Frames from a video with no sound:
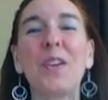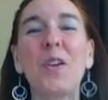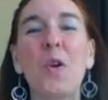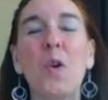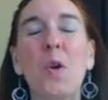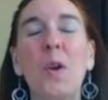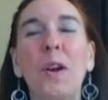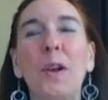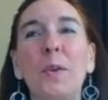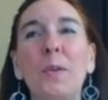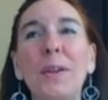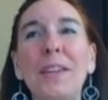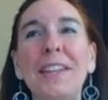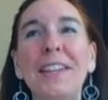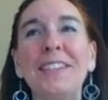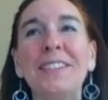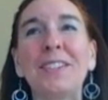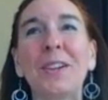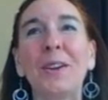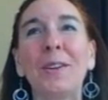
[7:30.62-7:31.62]
Or we
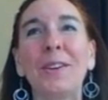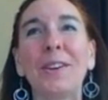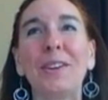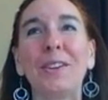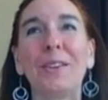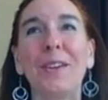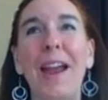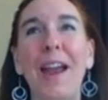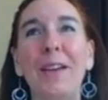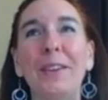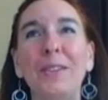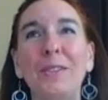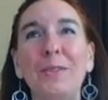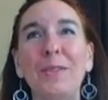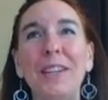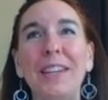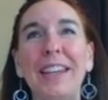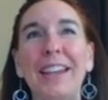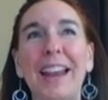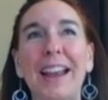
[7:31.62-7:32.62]
can turn it around and
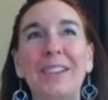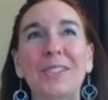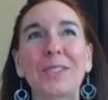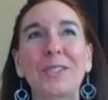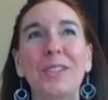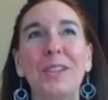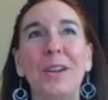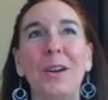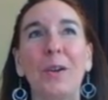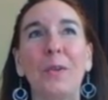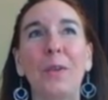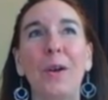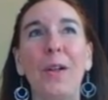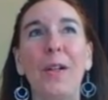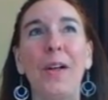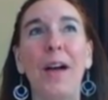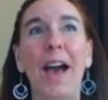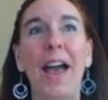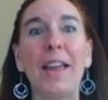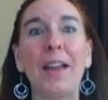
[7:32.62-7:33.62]
we can actually go,
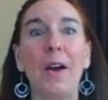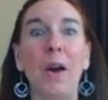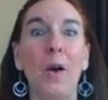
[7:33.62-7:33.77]
well, I